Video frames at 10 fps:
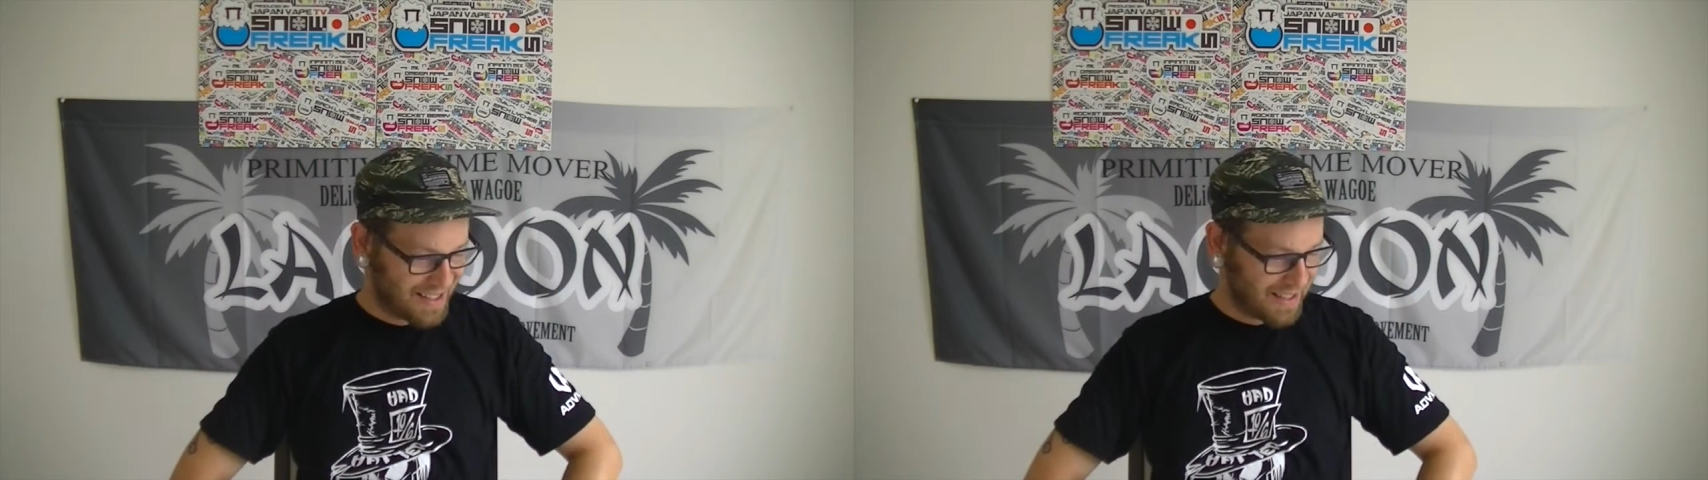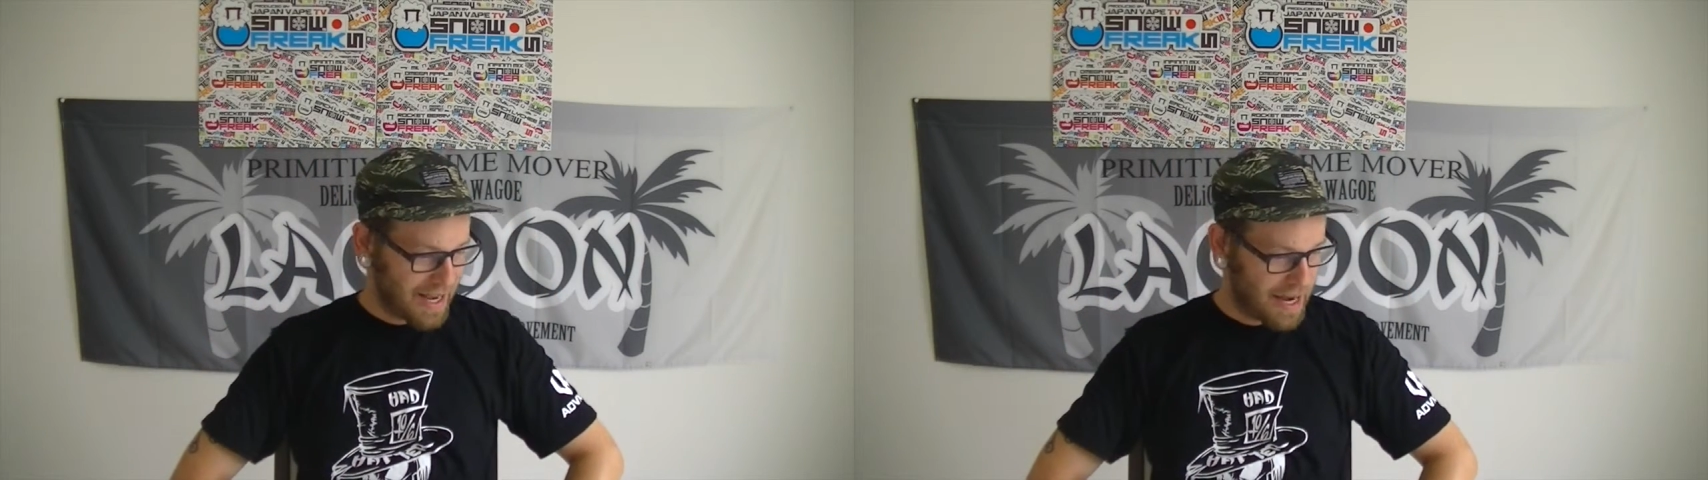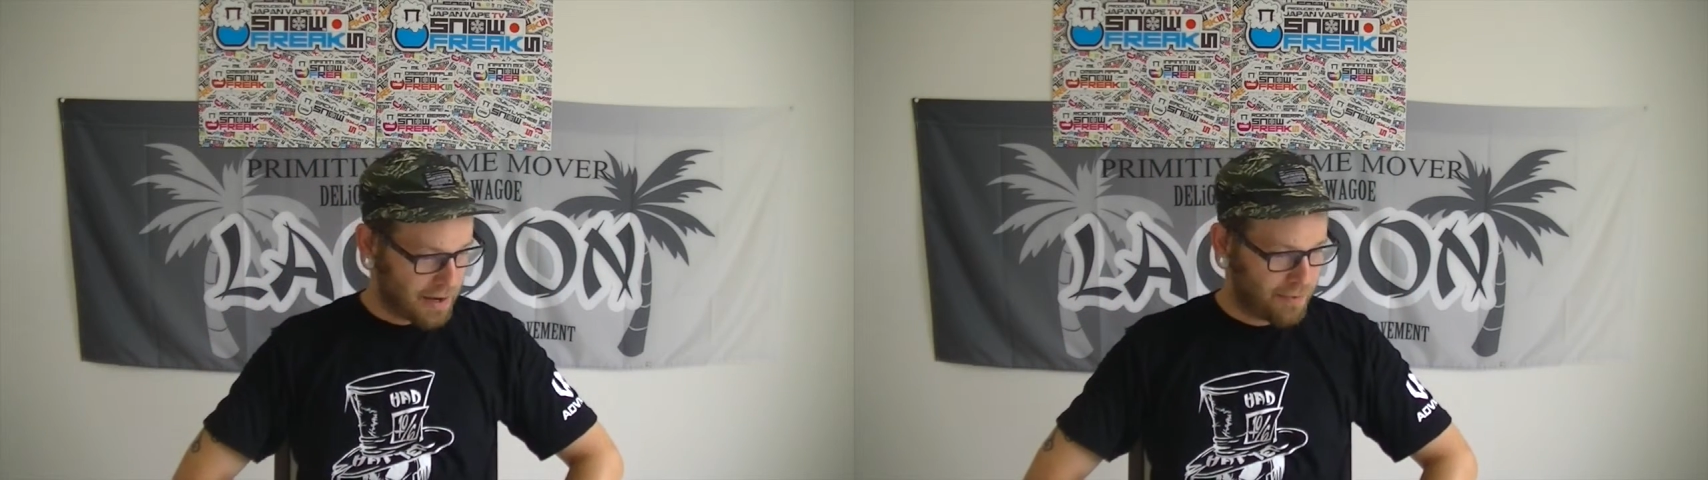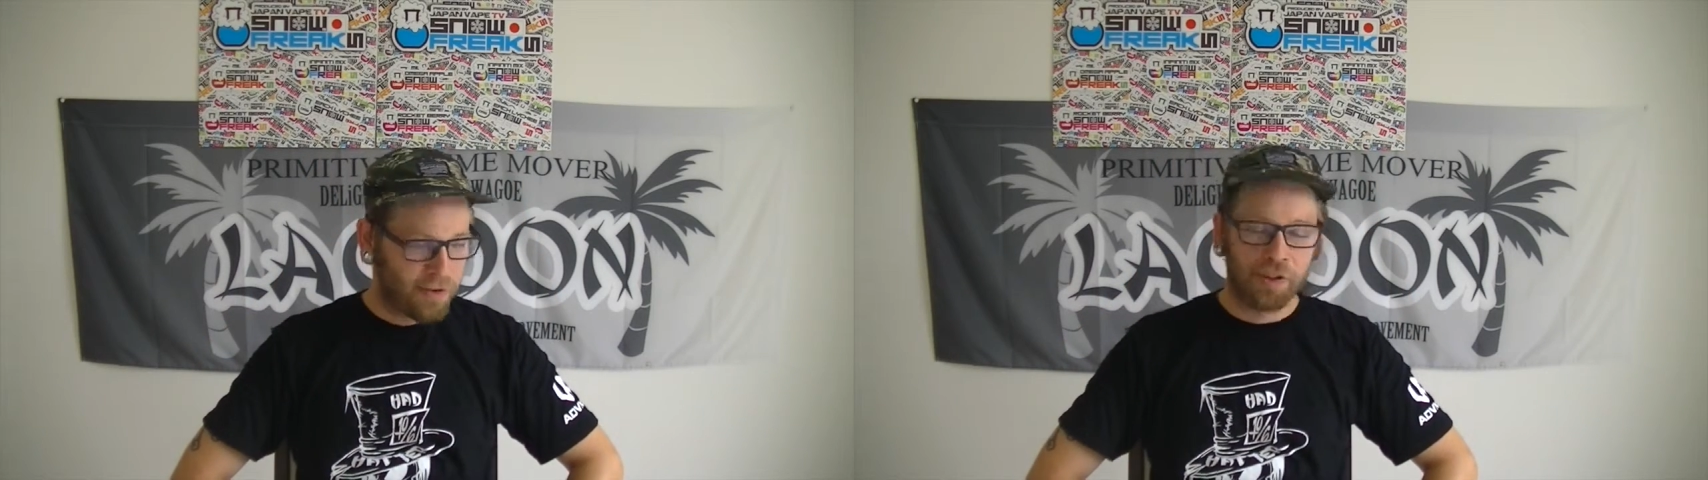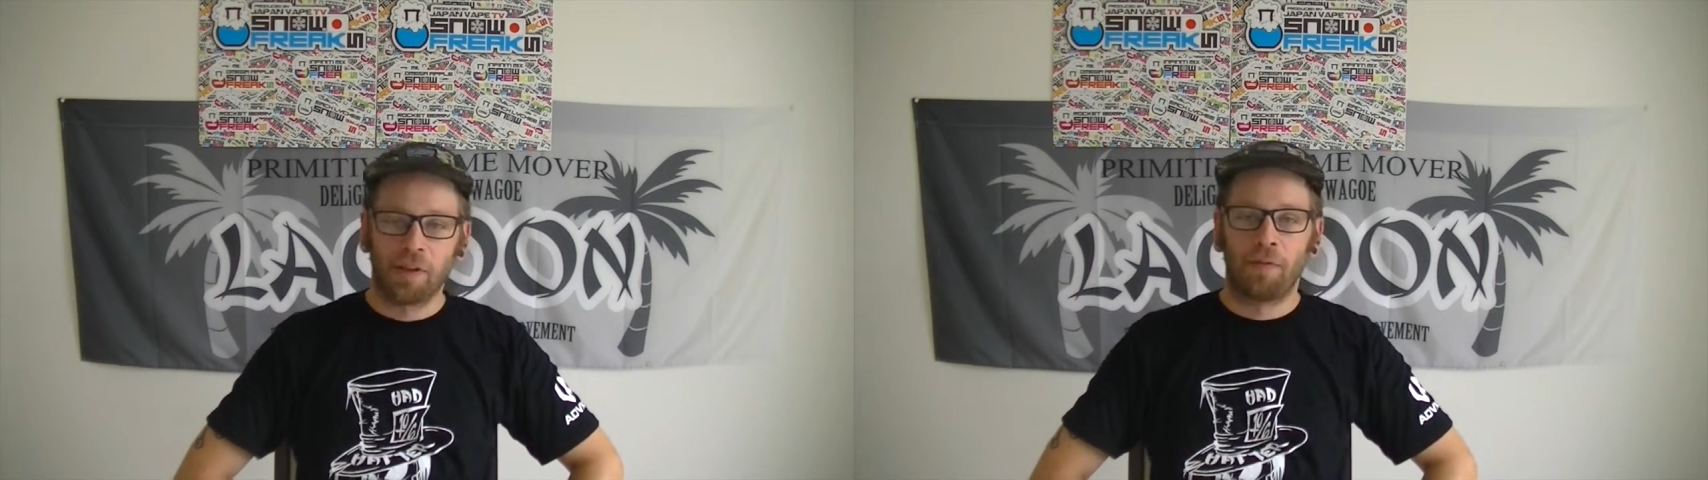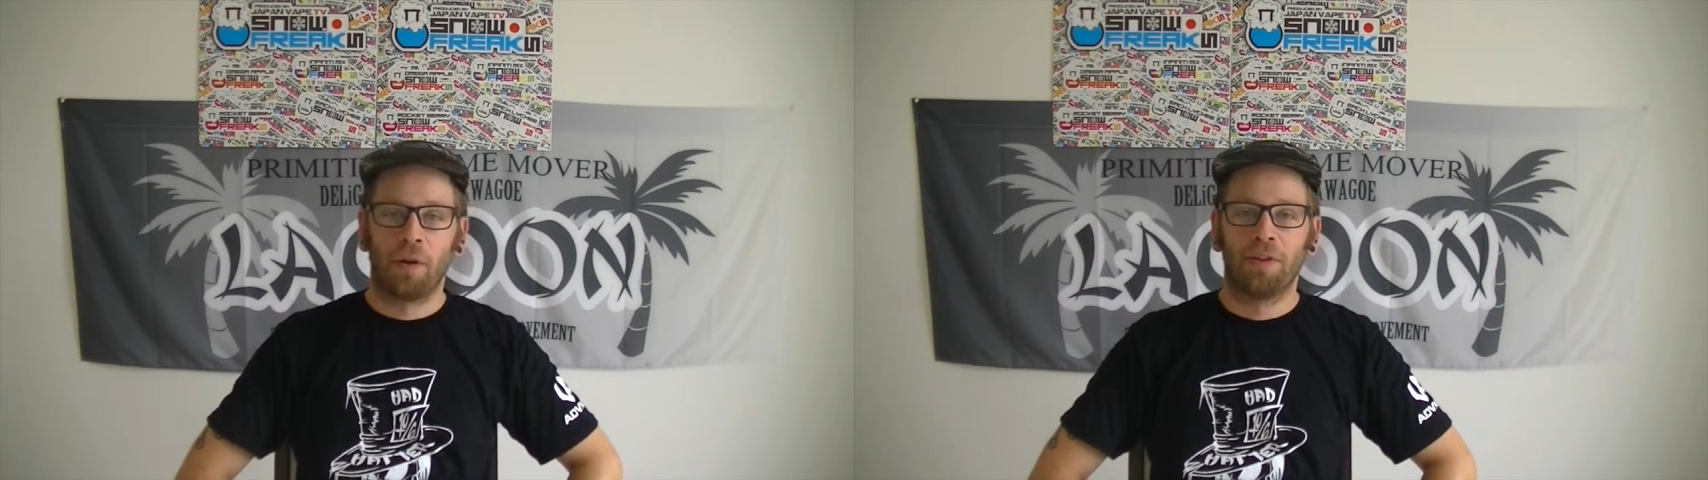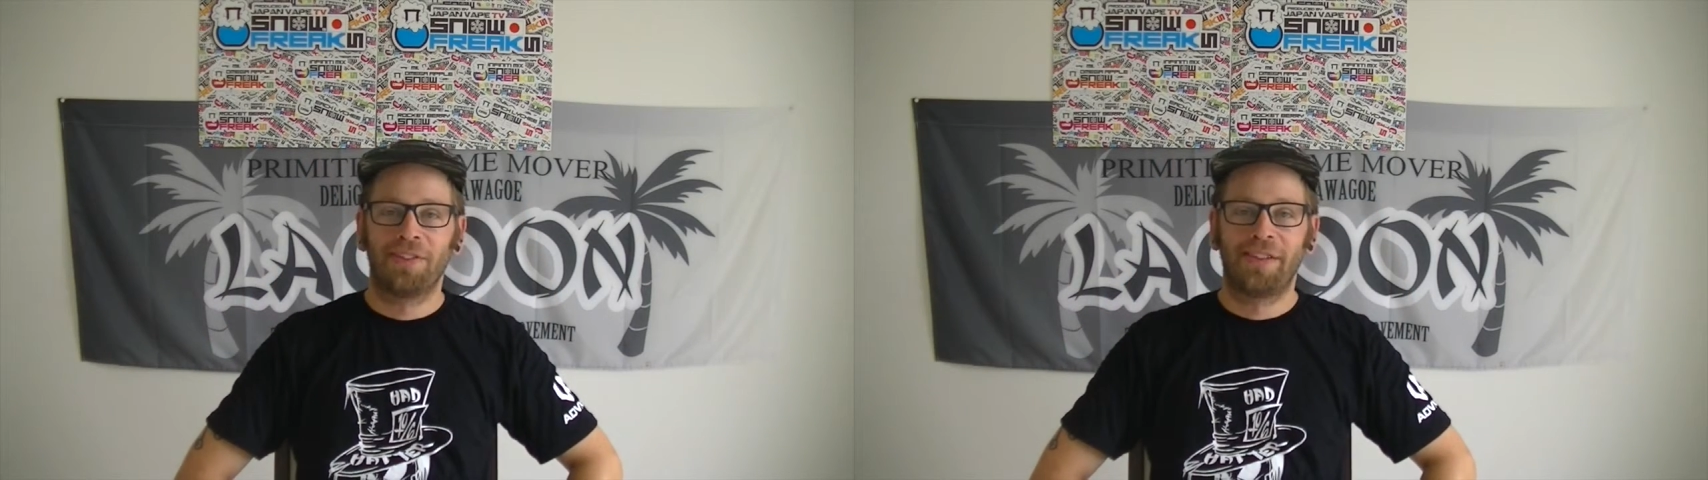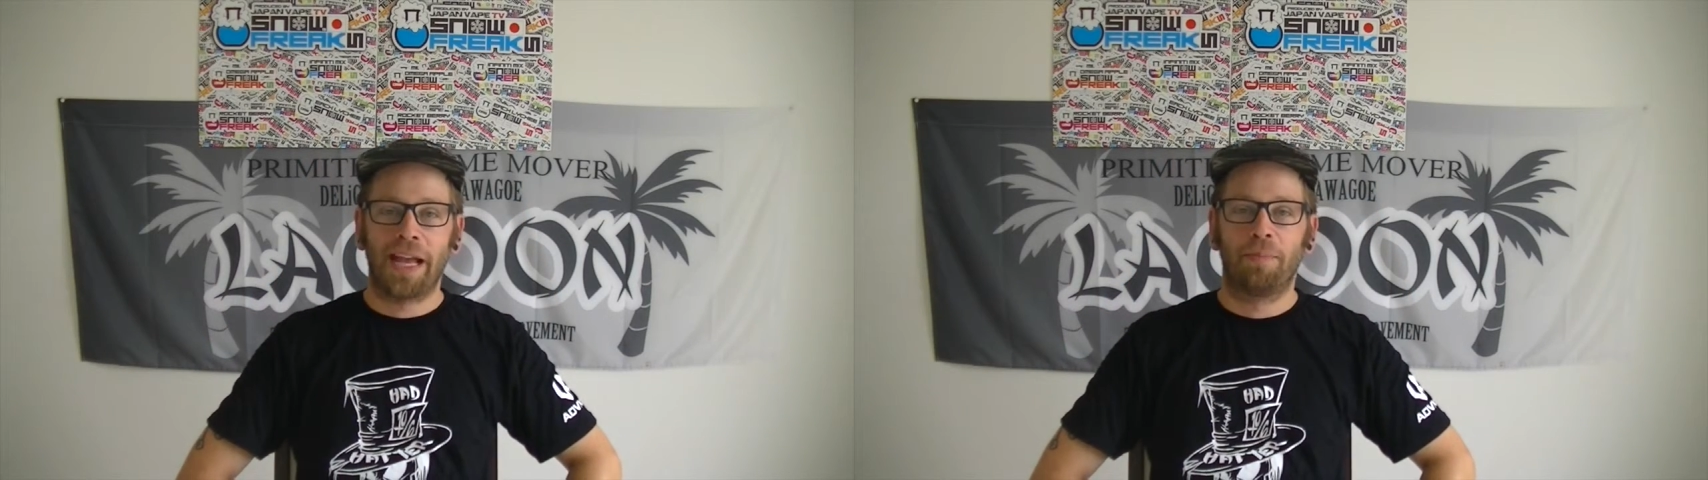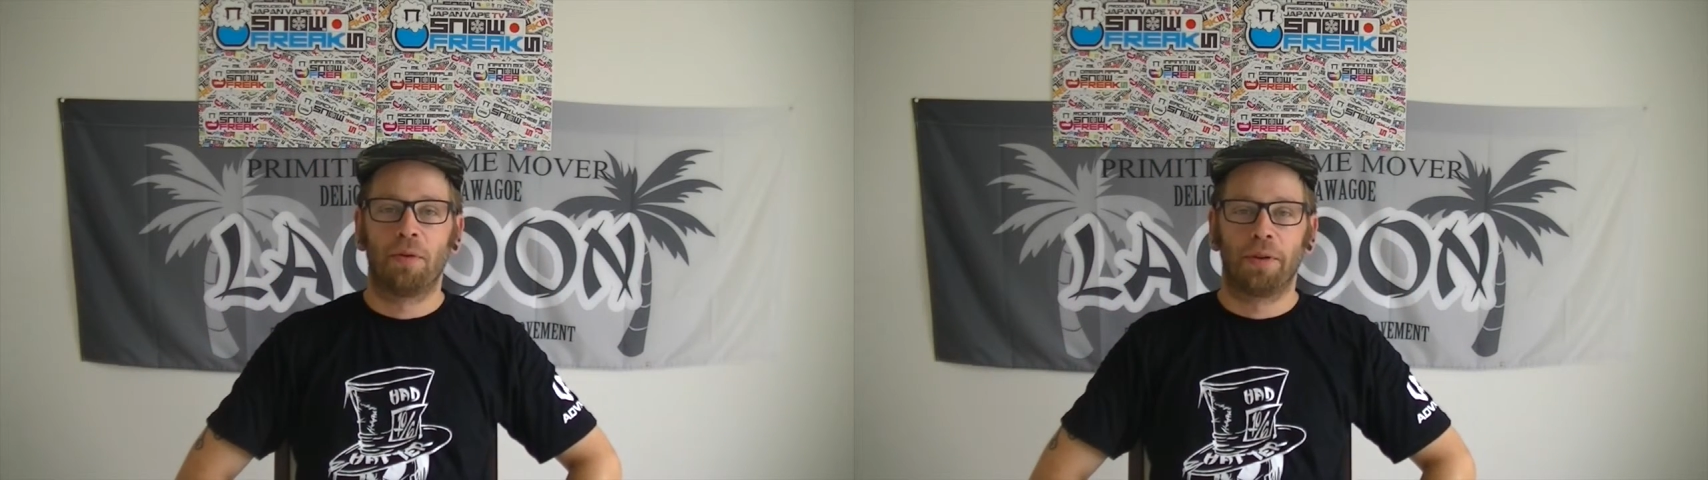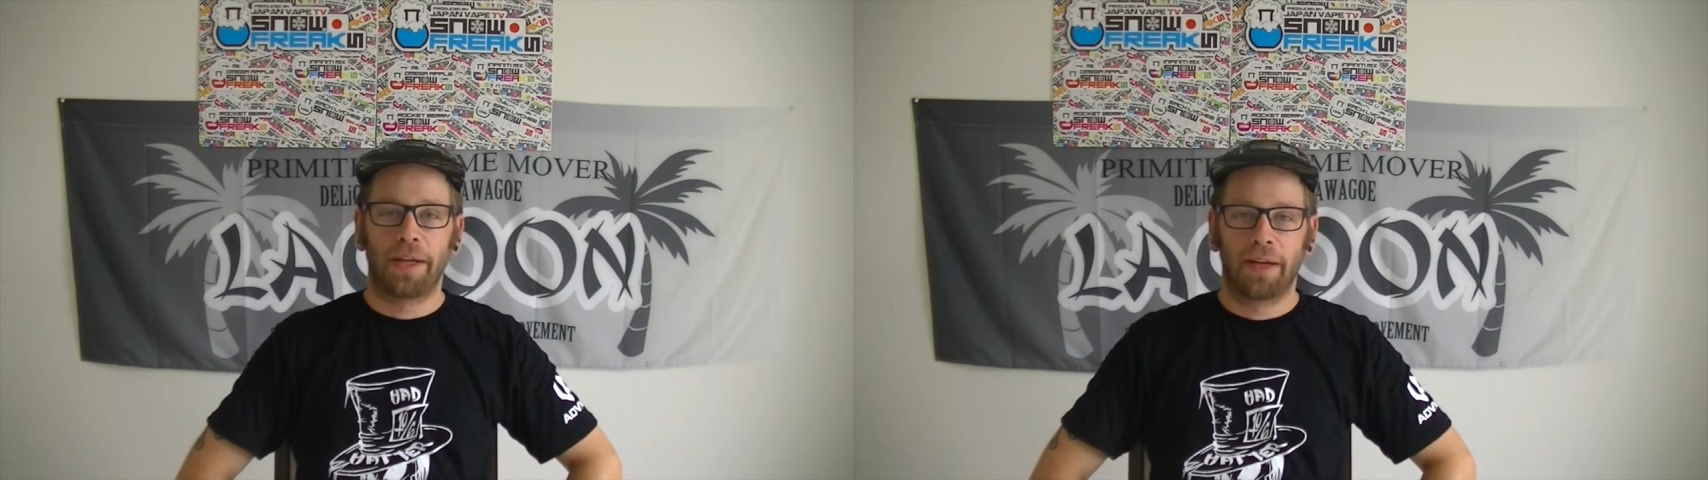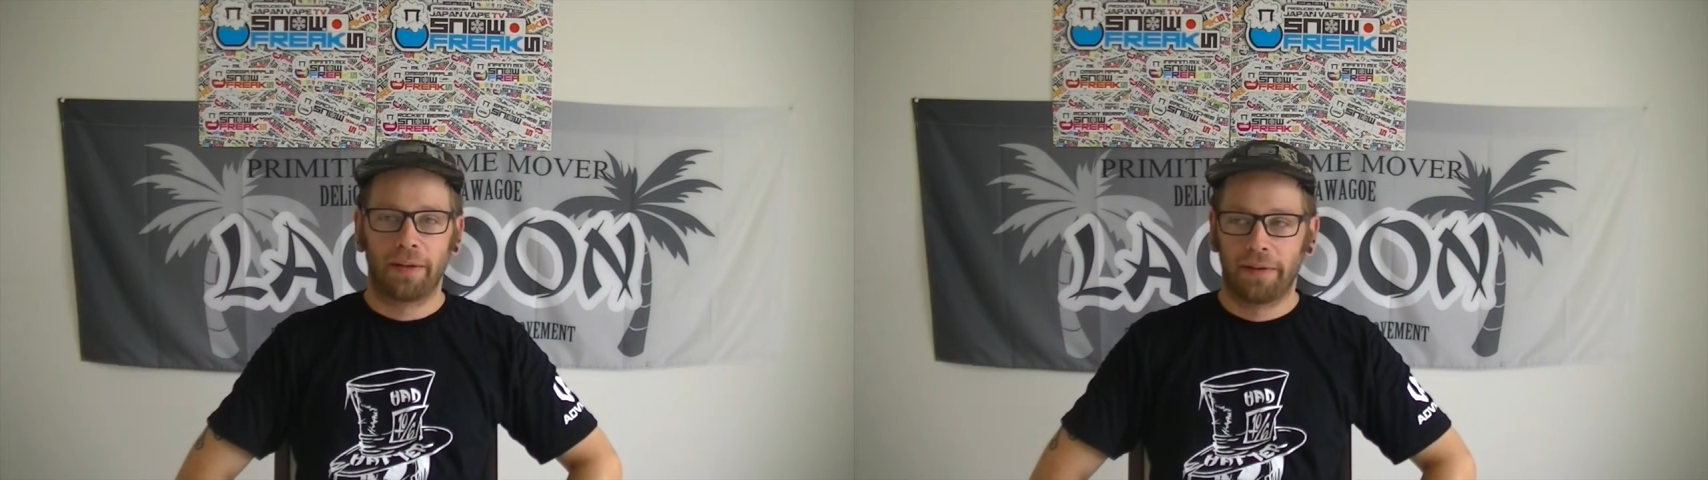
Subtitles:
Okay, first of all, skateboarding.